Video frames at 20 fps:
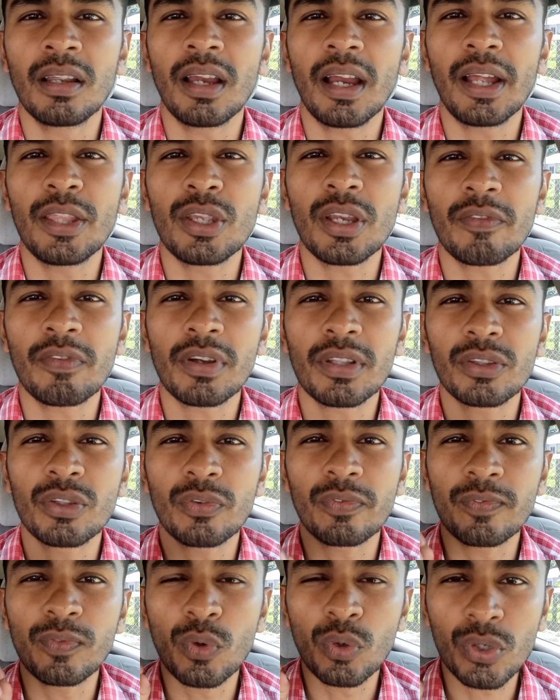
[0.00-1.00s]
and you have to
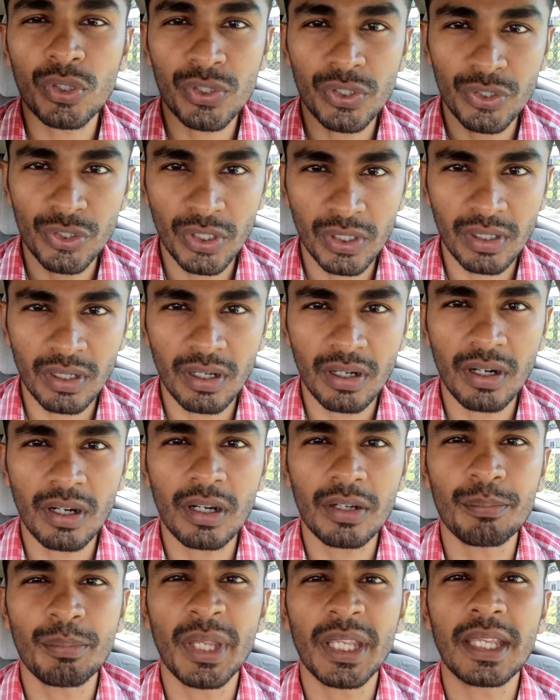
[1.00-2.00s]
focus on your
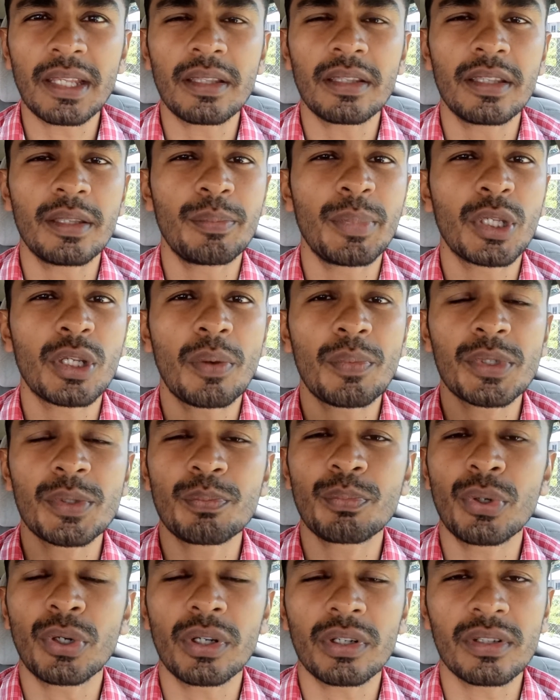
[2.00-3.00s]
car, make it becomes
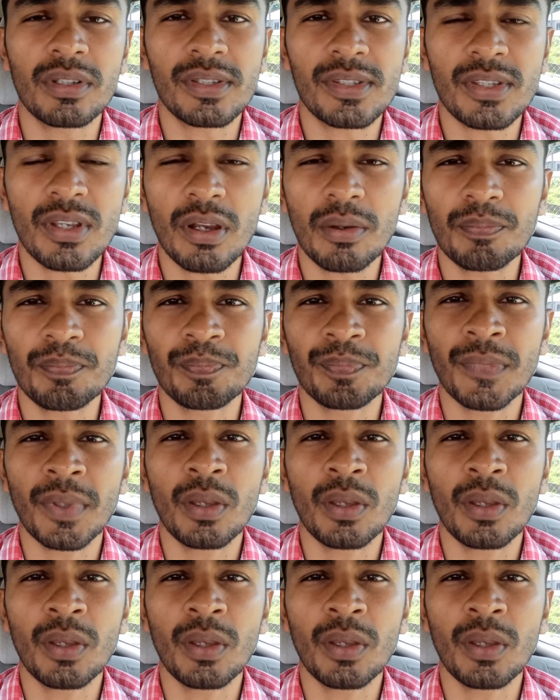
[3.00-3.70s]
burdensome.